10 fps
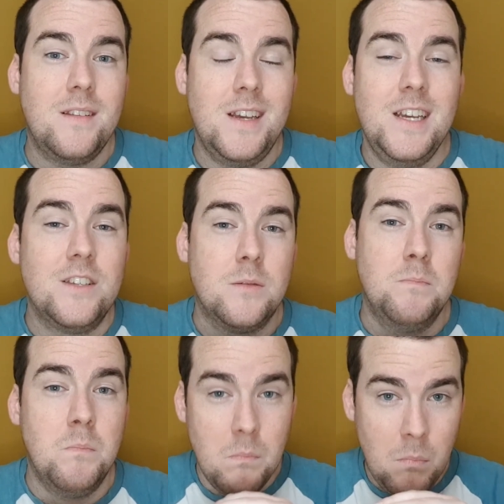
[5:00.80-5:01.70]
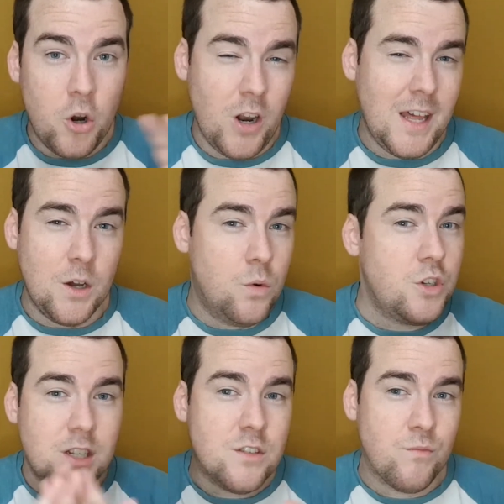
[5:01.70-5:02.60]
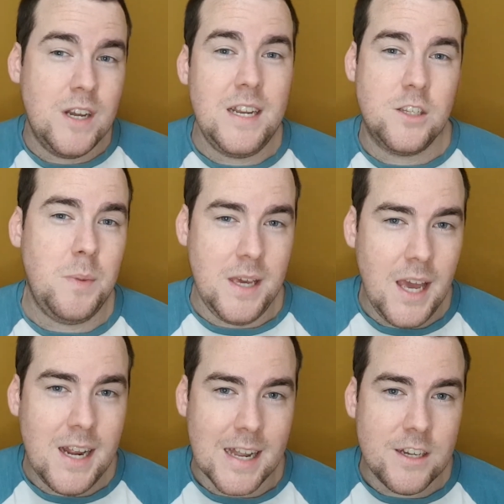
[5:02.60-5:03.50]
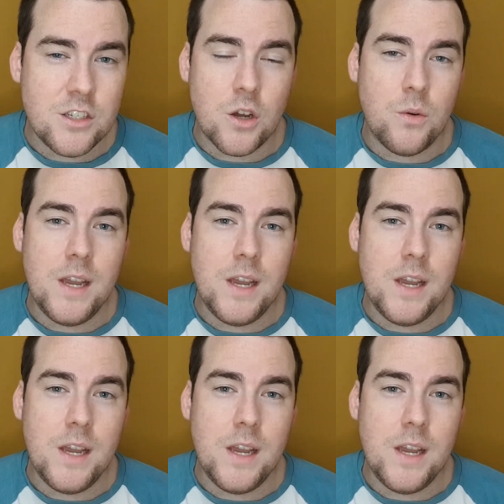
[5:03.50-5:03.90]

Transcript: is monolingual. She doesn't really speak English. So